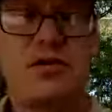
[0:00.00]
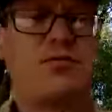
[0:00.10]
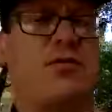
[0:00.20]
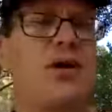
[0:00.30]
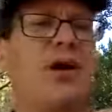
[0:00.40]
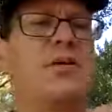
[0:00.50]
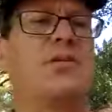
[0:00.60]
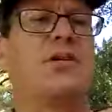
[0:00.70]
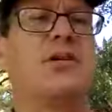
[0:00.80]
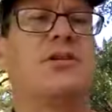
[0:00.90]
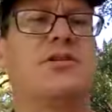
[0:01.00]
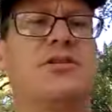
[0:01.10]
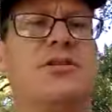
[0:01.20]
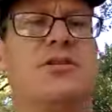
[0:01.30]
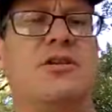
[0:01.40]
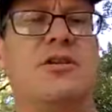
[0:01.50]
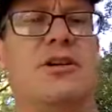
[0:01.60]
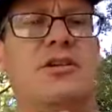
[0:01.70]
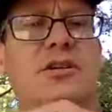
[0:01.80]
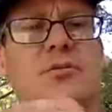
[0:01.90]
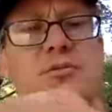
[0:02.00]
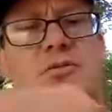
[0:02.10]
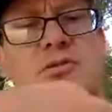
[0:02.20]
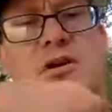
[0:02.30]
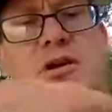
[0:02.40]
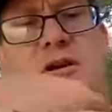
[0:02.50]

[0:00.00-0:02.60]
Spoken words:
for my Omnicolor, just collect a little bit more.